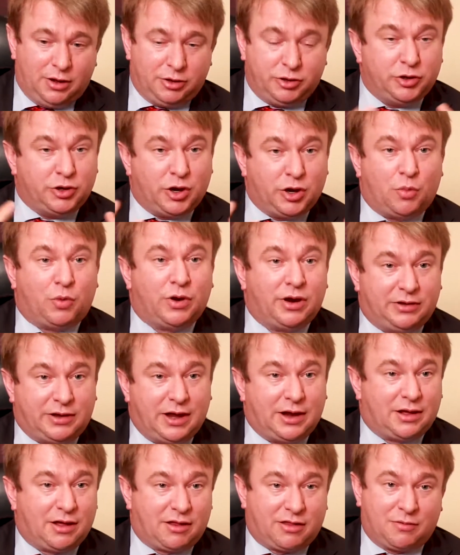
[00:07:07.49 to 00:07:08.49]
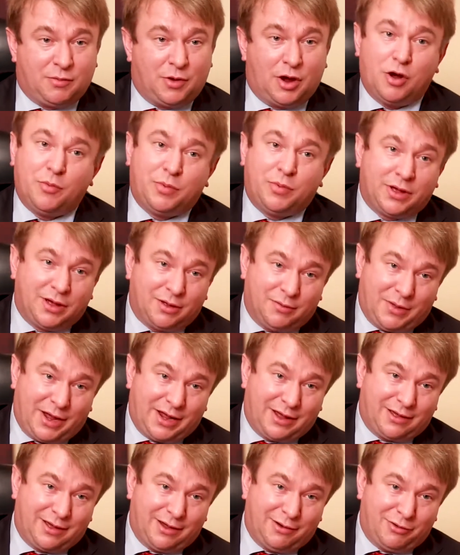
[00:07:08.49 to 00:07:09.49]
You don't want a dead customer opening a
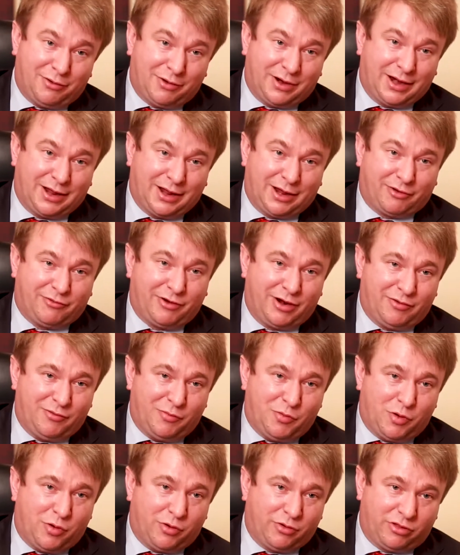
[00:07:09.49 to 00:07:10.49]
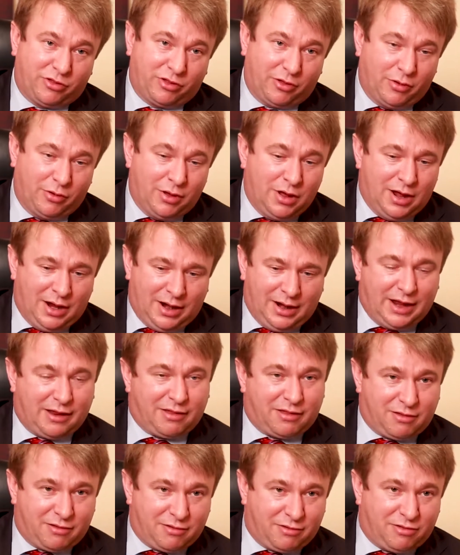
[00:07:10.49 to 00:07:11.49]
bank account or getting a credit report. So
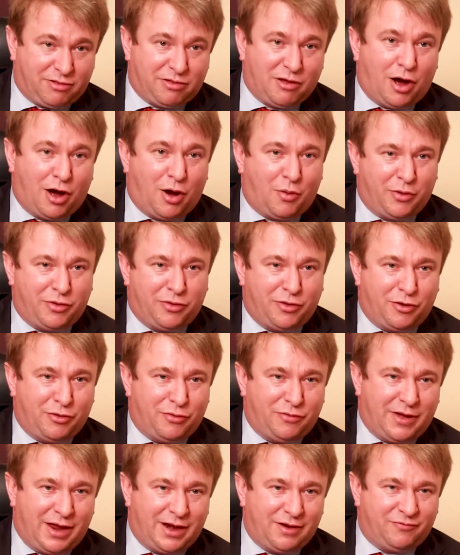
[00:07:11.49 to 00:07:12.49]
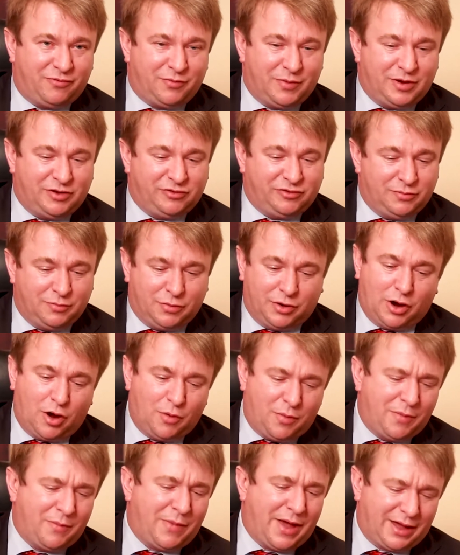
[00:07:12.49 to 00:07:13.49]
let's start with that information. But
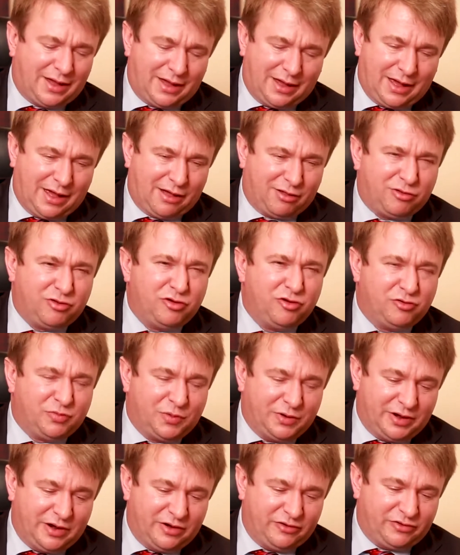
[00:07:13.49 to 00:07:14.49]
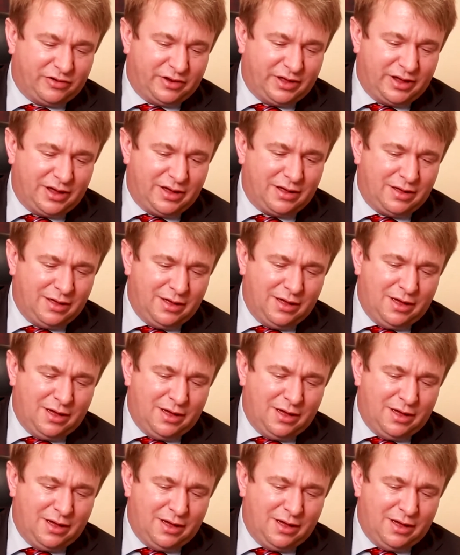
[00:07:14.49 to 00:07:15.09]
open banking has huge potential here.